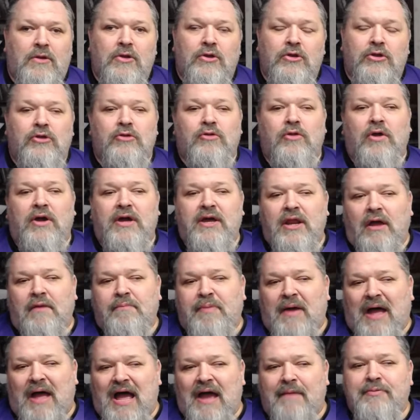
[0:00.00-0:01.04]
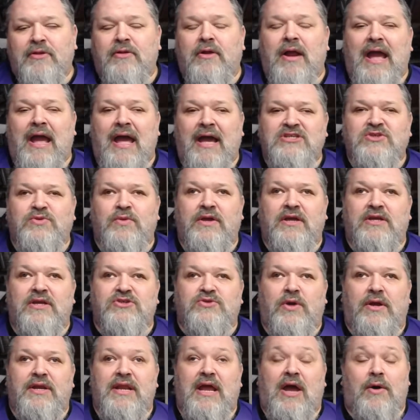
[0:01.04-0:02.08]
You look at how popular X-Wing is
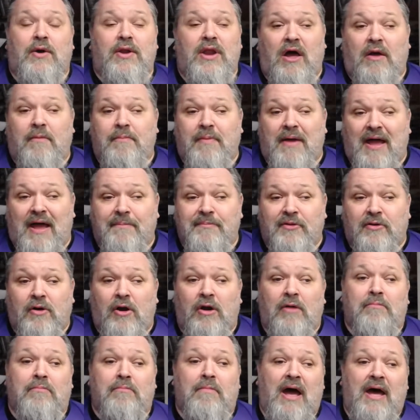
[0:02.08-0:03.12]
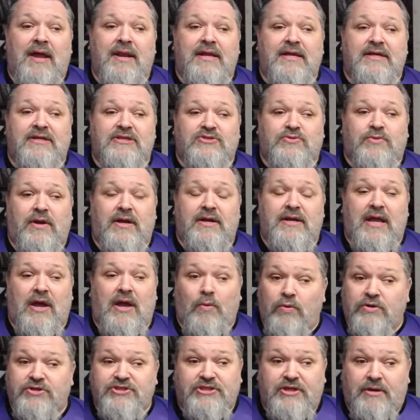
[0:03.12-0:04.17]
right now and how popular Armada is right now,
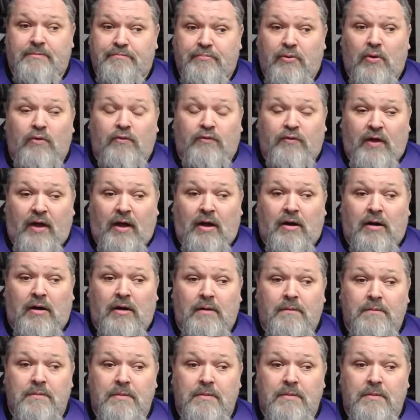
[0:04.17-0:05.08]
which they both are.